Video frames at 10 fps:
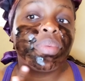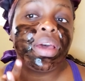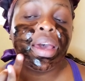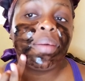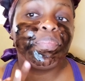
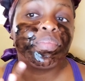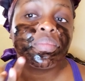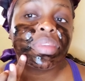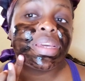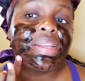
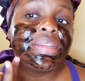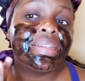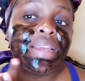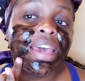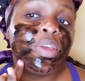
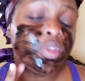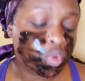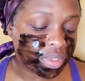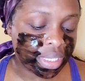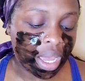And I used
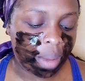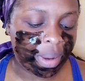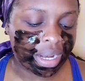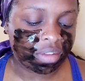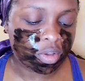to see her,
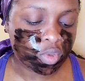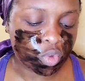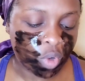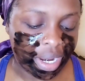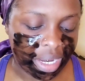but I never used to
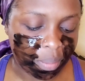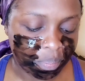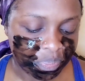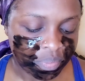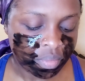know her
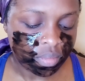name.